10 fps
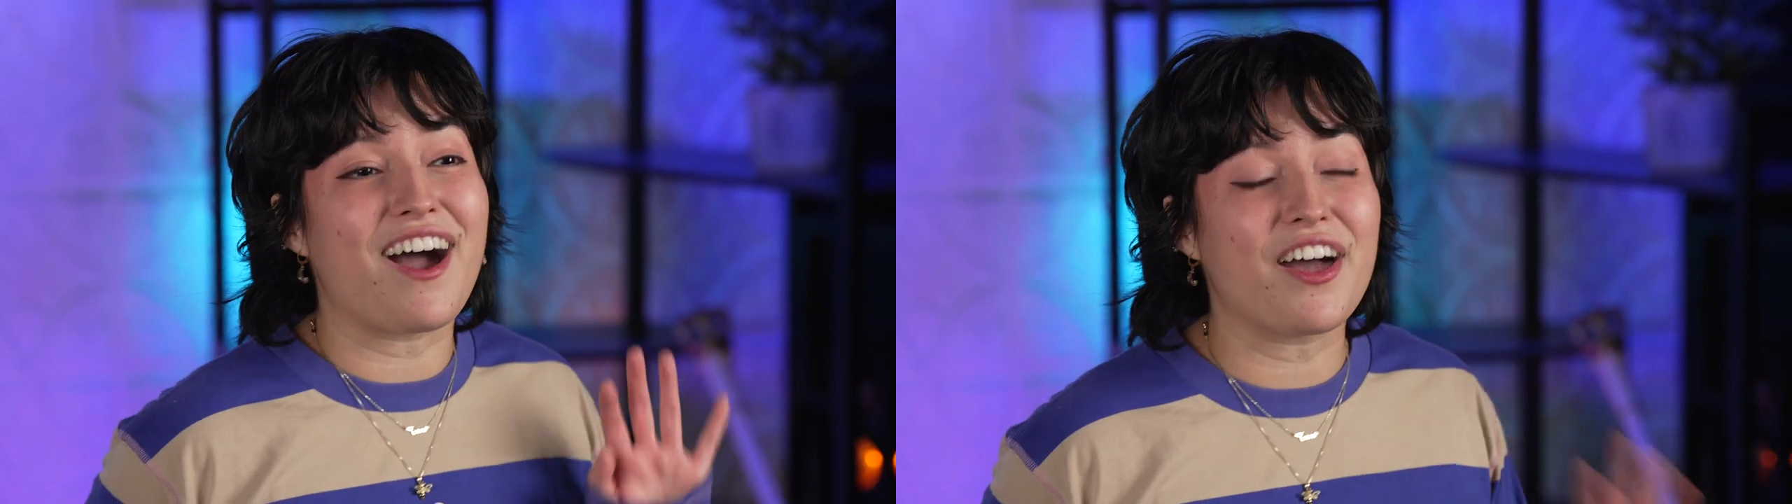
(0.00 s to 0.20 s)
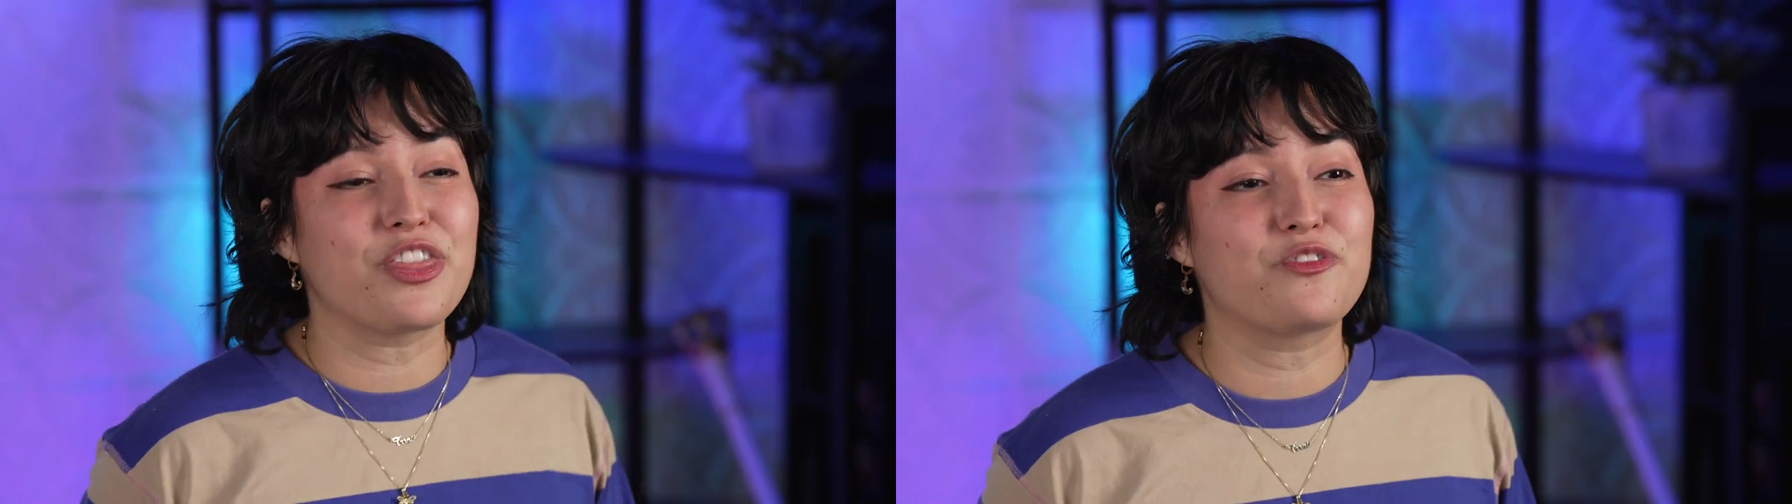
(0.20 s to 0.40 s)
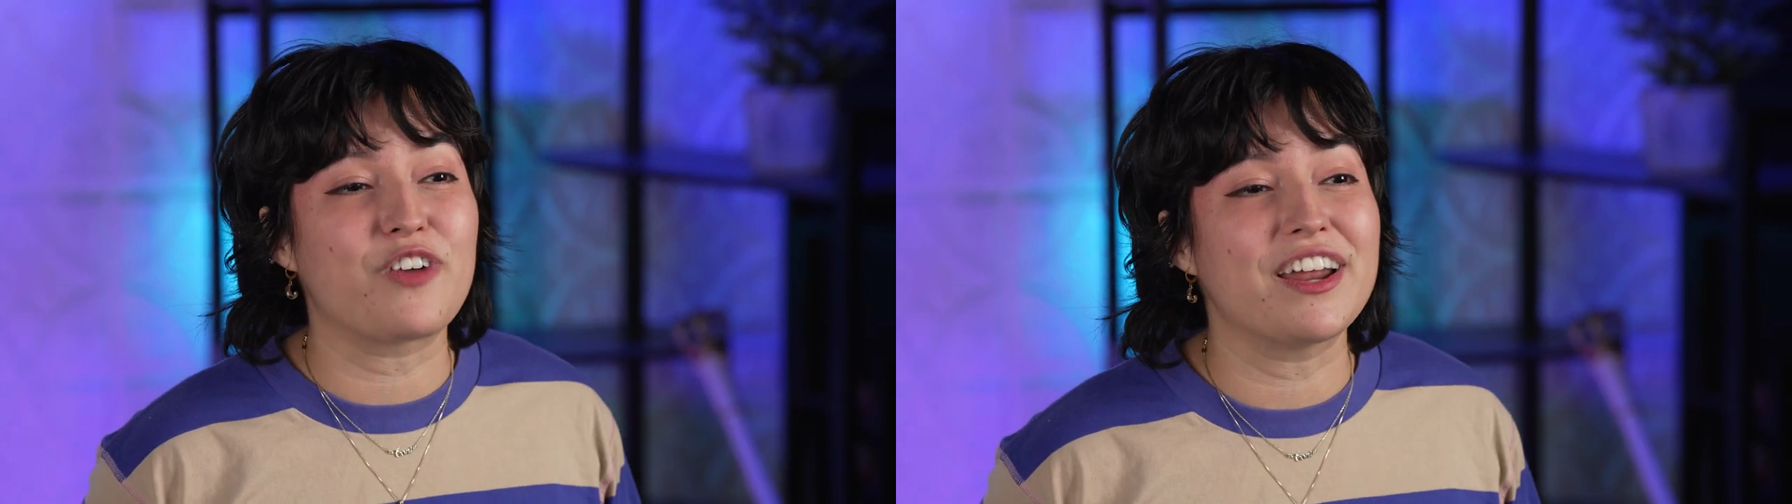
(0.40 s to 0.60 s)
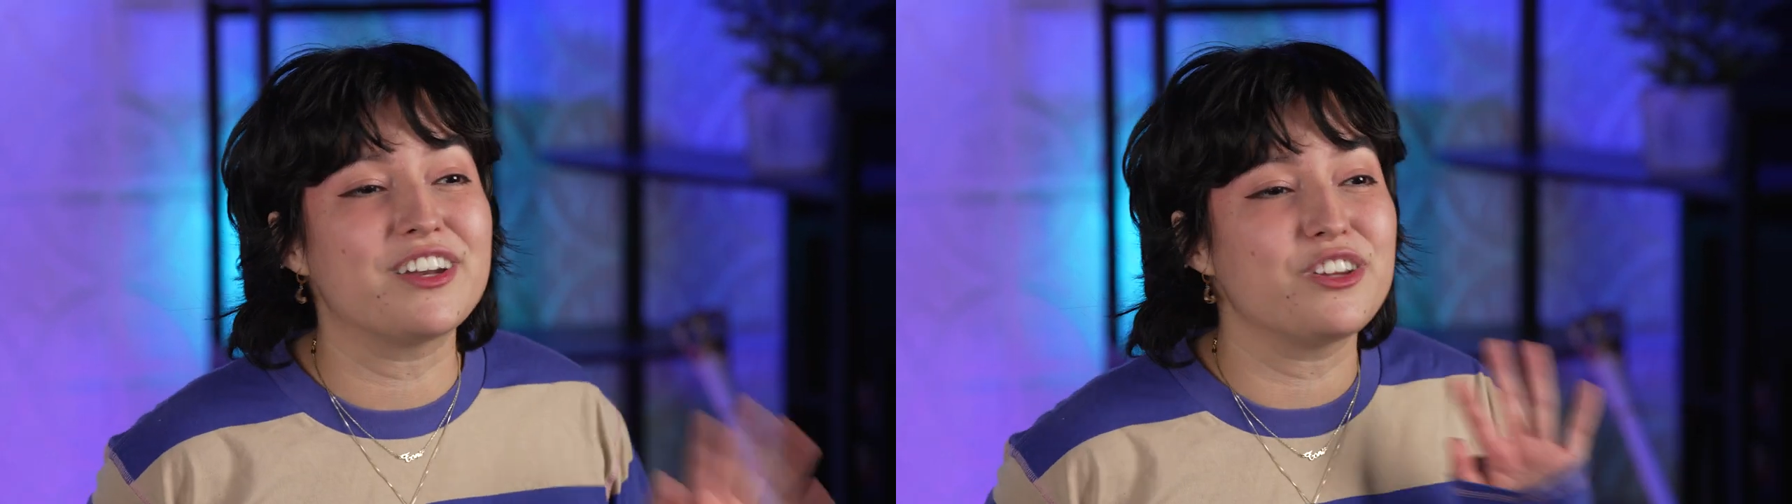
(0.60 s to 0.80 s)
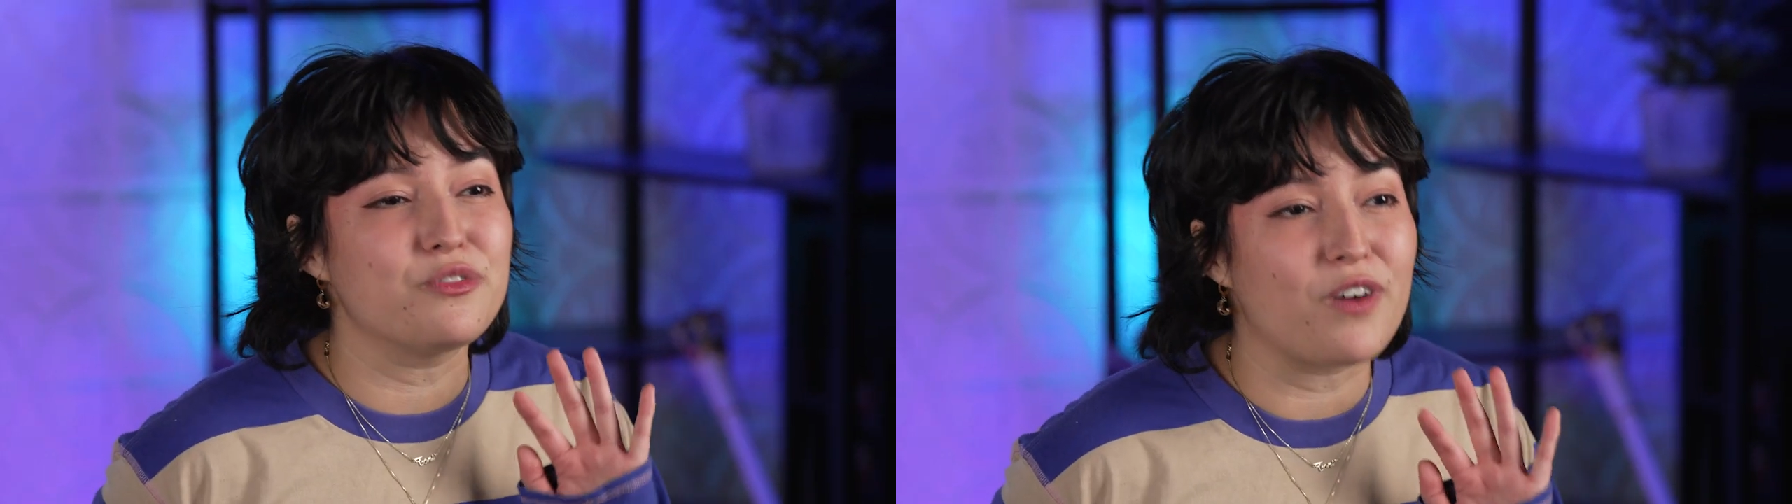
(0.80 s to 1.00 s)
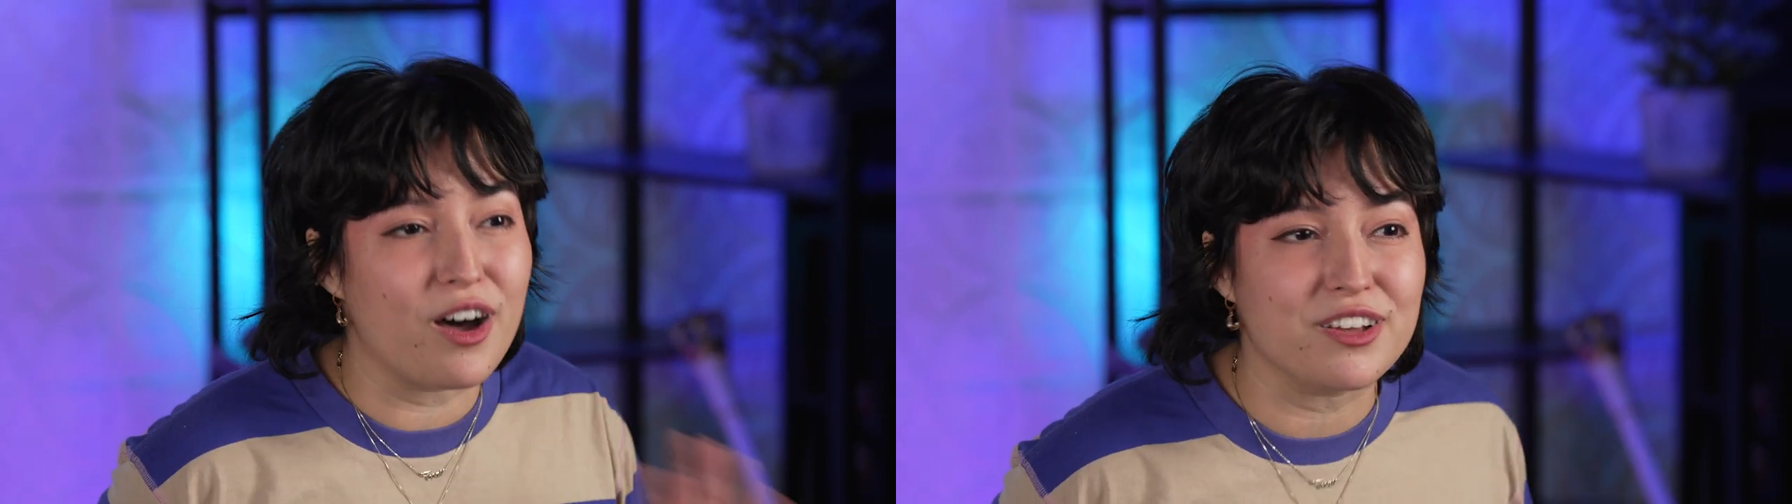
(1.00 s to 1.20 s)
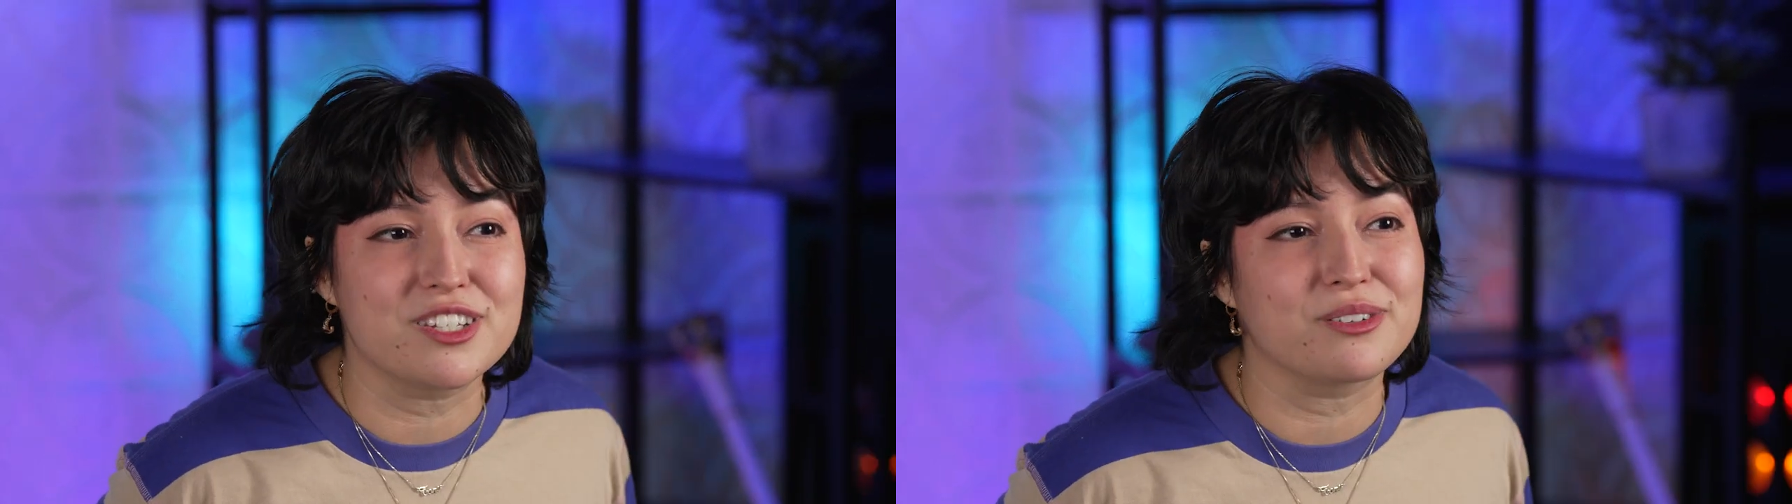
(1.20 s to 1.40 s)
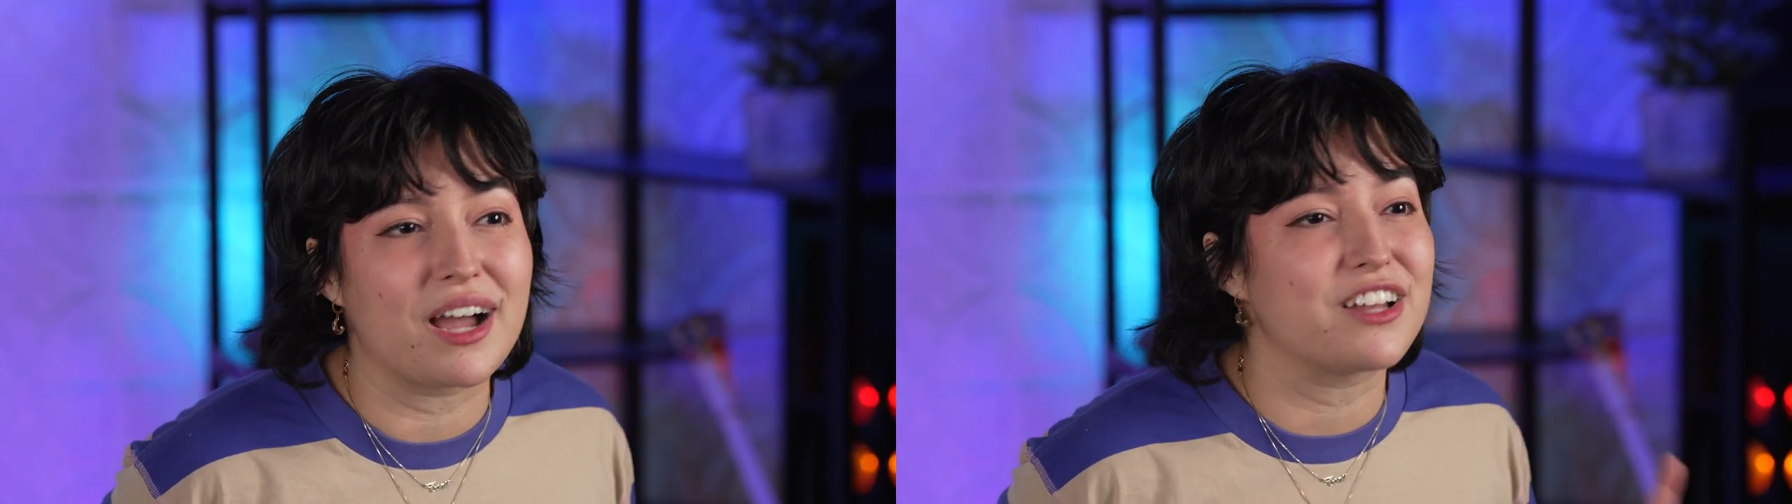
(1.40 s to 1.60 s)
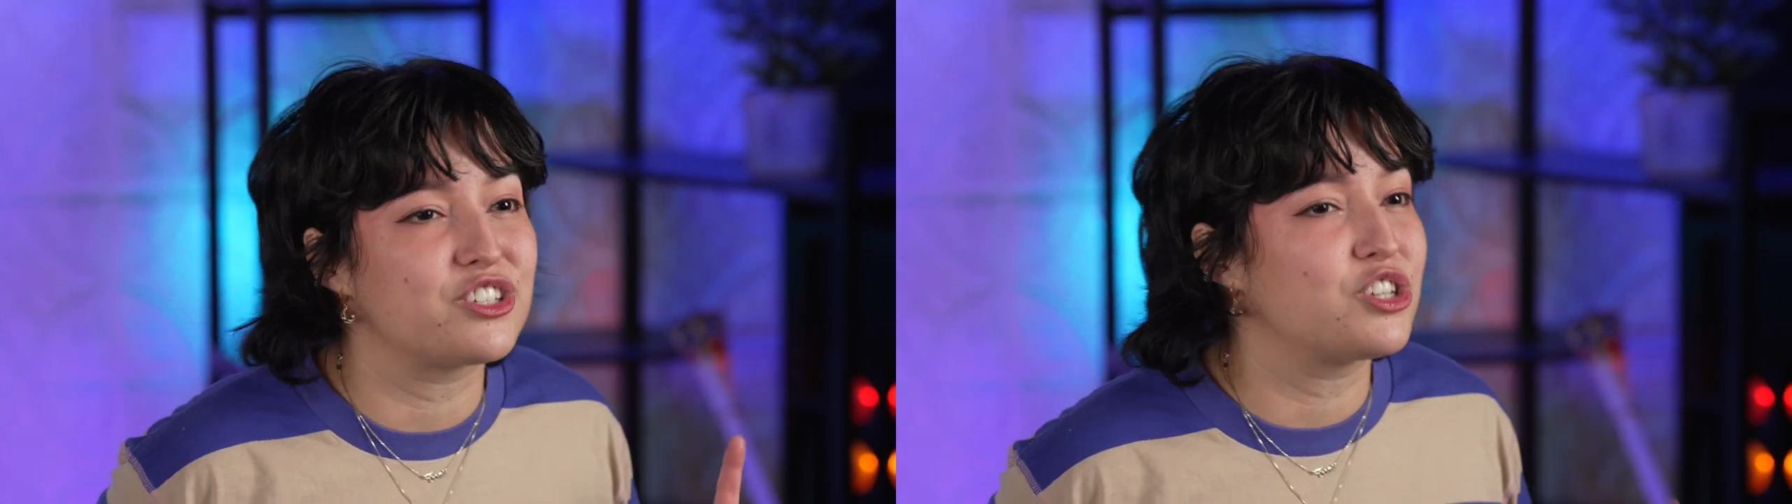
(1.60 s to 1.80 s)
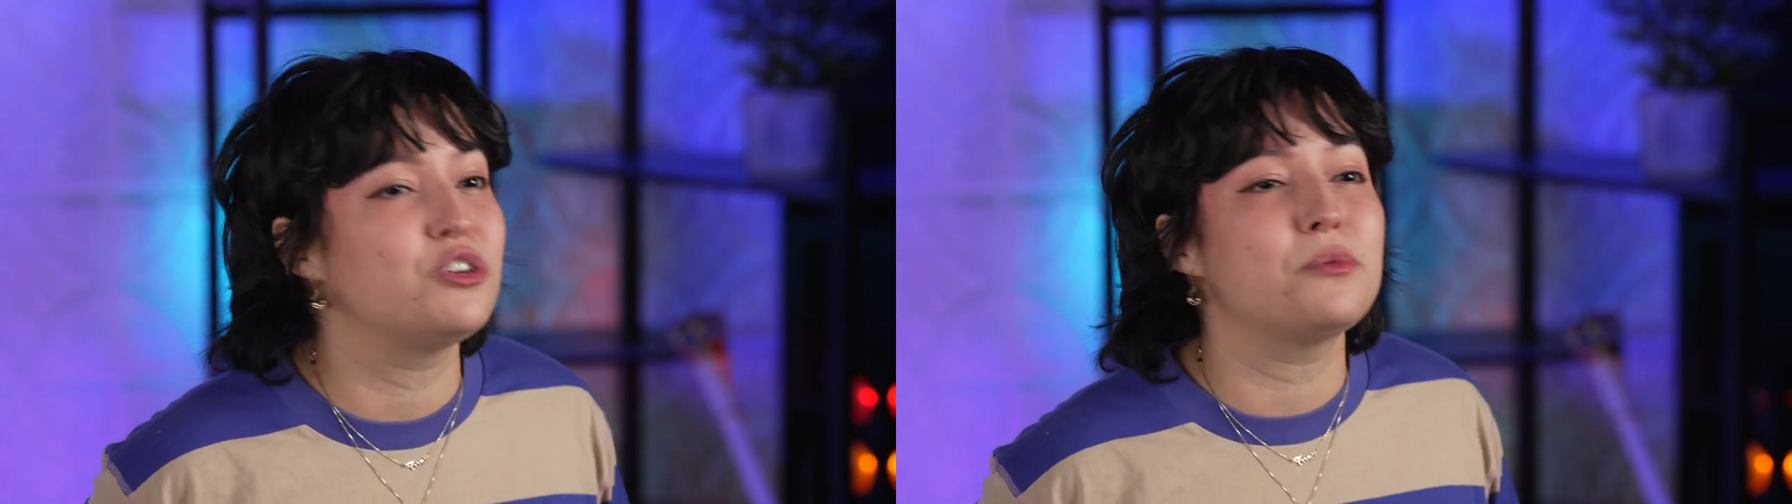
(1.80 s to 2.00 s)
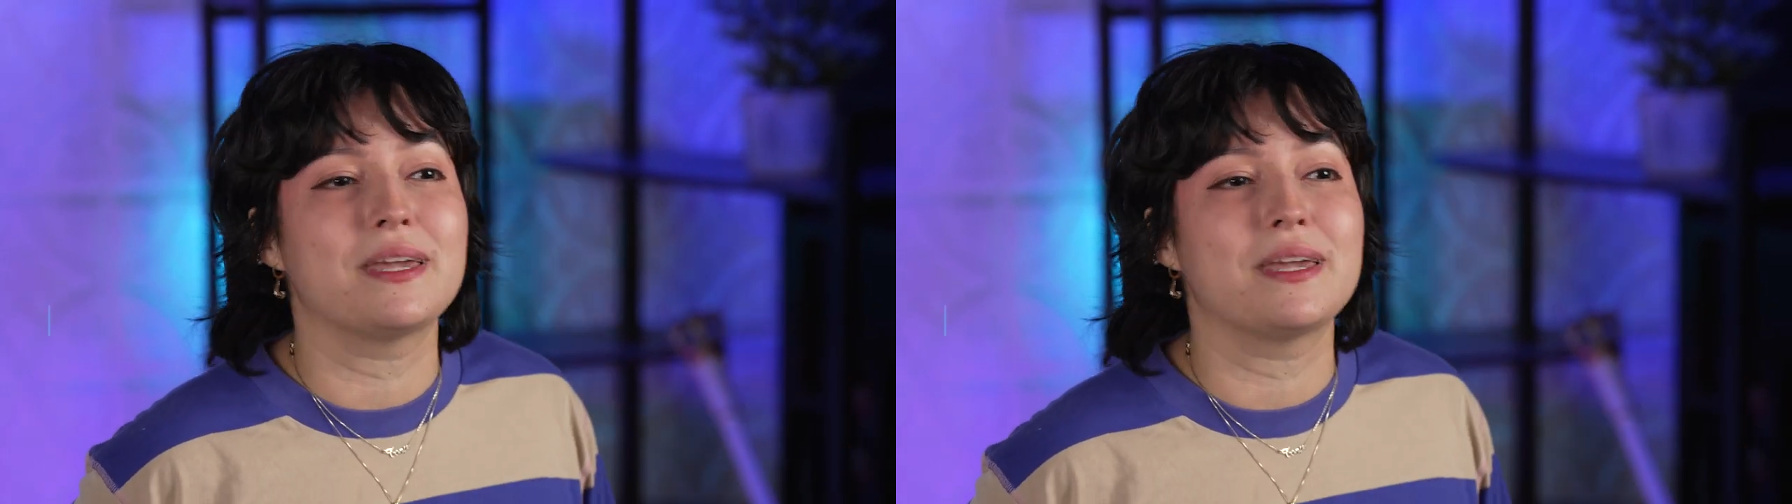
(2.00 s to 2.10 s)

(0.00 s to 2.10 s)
On the front, you've also got two